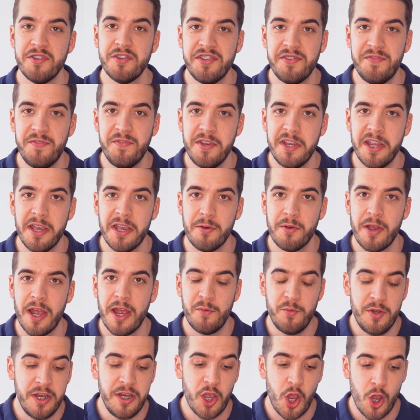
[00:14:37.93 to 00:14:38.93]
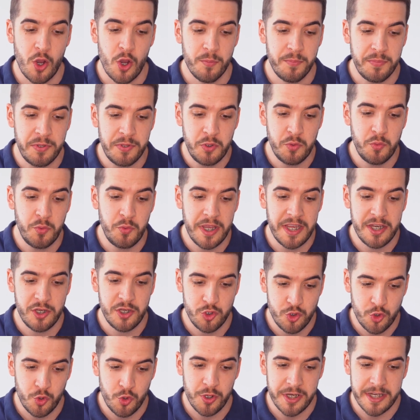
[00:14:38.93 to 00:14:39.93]
this video. I really hope you
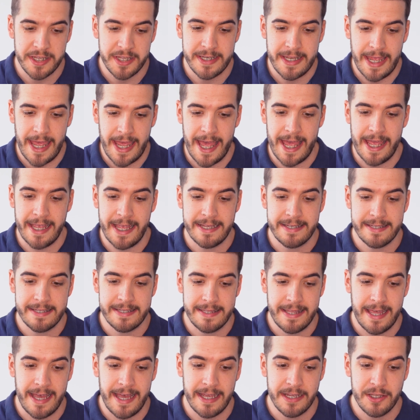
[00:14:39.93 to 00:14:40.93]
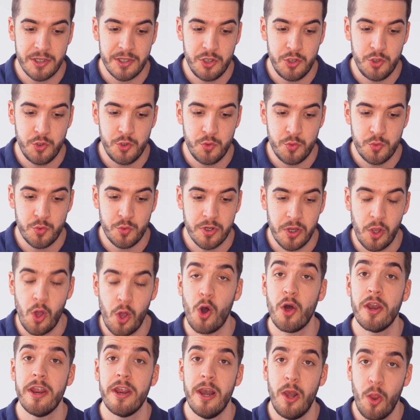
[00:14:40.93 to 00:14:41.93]
enjoyed it and that you
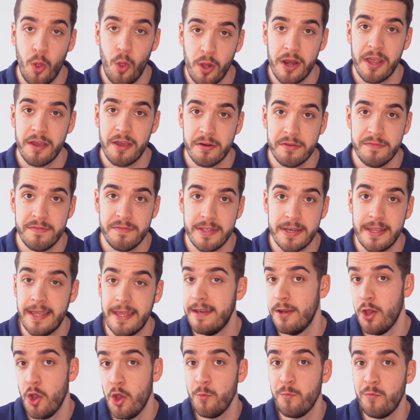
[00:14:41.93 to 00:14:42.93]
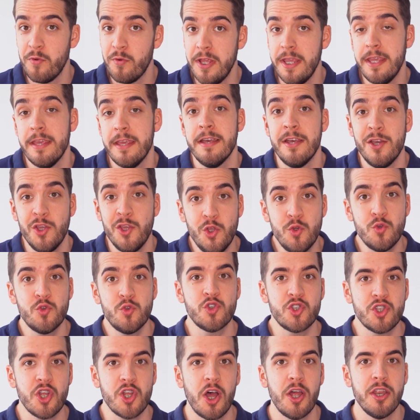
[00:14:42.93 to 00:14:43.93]
got a lot out of it, and hopefully you'll
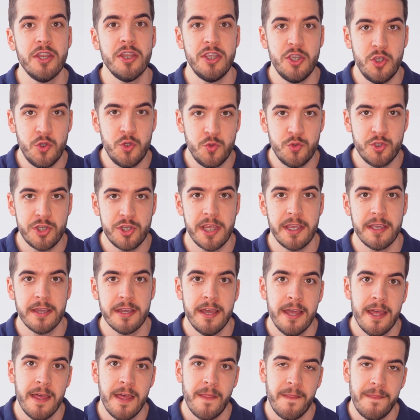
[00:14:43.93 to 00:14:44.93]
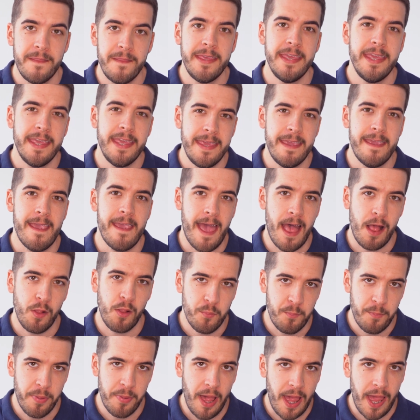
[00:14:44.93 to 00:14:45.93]
start using the
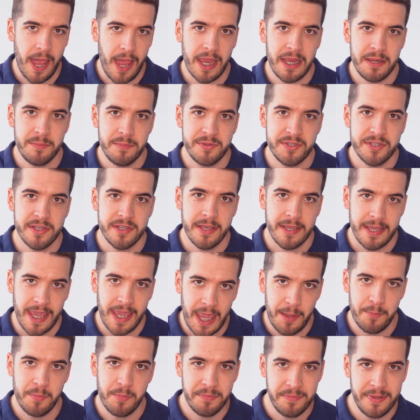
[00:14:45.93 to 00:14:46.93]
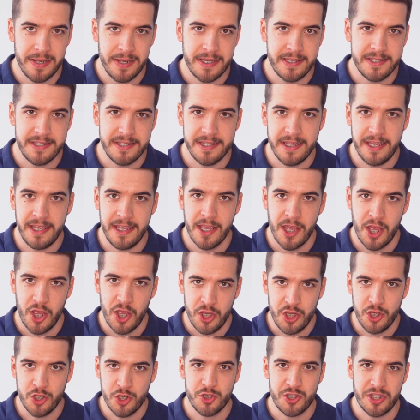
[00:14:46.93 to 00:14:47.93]
EL Pipes capability
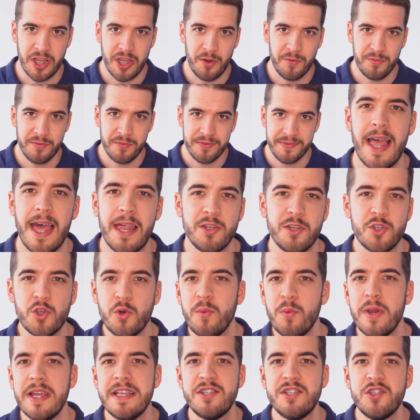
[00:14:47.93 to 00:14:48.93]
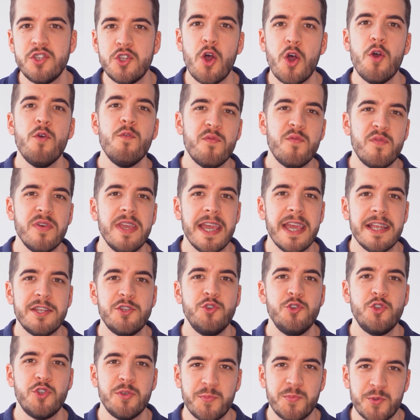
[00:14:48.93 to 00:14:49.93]
yourself. And as always, don't forget
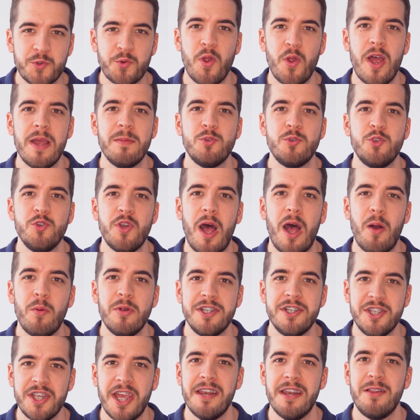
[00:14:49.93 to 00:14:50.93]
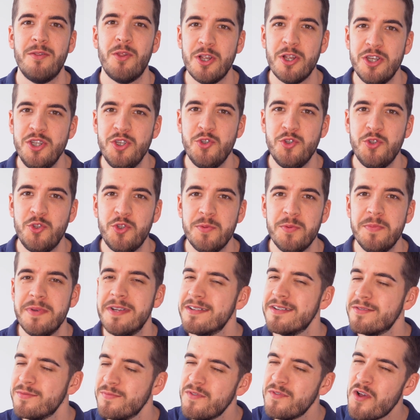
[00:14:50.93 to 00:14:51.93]
to subscribe to our channel on YouTube
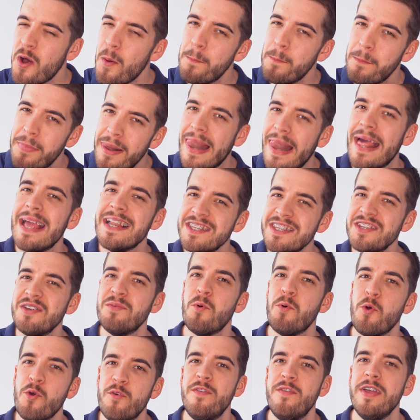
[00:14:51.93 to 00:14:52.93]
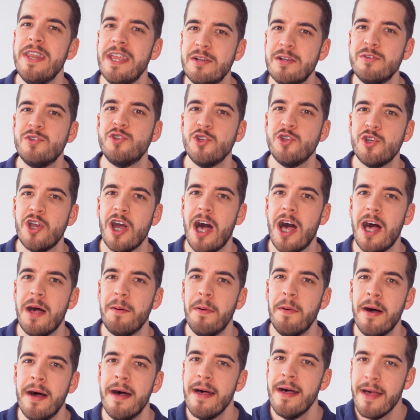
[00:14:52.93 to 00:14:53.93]
because we've got plenty of more videos to
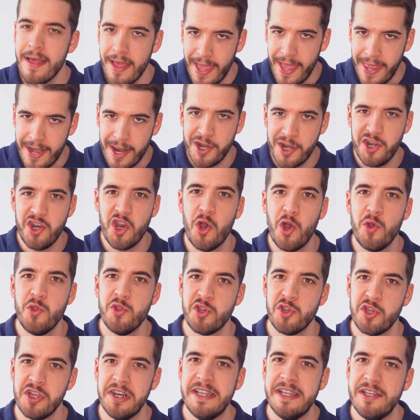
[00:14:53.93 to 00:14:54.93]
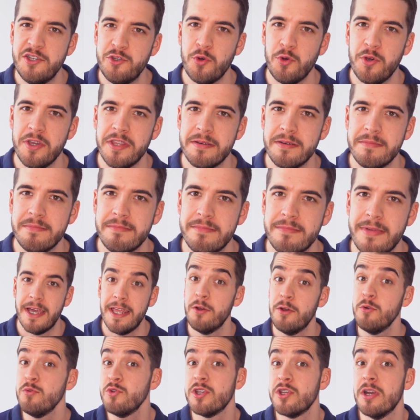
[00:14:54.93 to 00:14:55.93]
come and I know you're going to enjoy them.
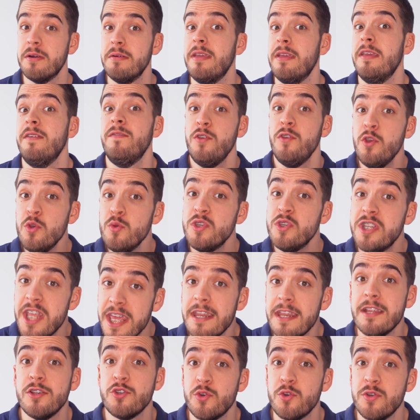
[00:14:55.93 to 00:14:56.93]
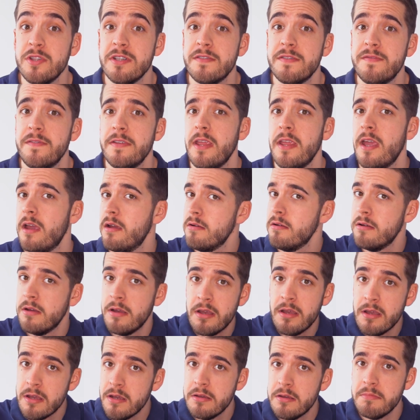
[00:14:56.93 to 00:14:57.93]
And also, if you did enjoy this video,
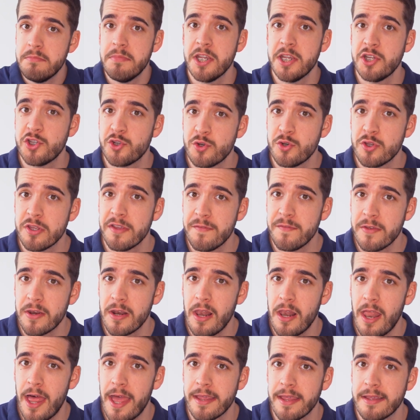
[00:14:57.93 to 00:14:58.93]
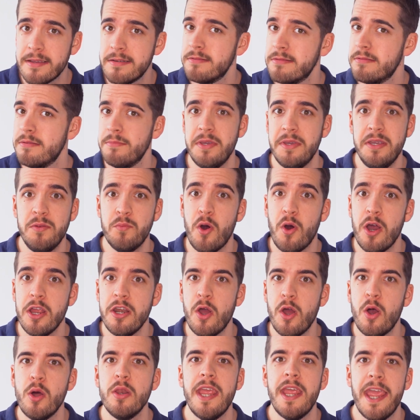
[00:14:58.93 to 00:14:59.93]
make sure to give it a like. I mean, why
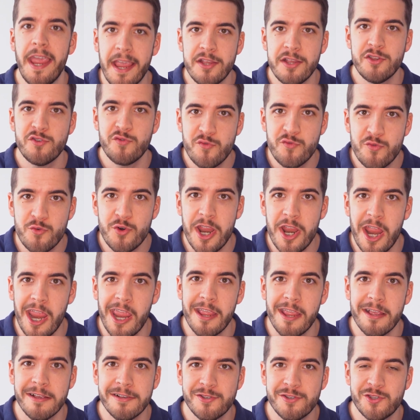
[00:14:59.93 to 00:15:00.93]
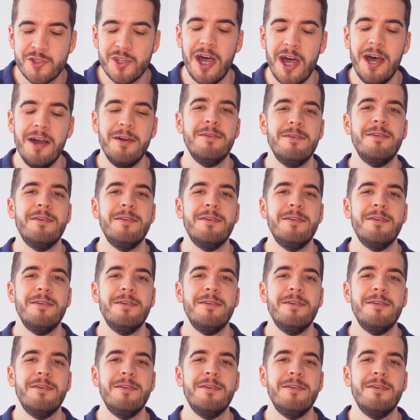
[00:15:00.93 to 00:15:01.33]
not? It's free. So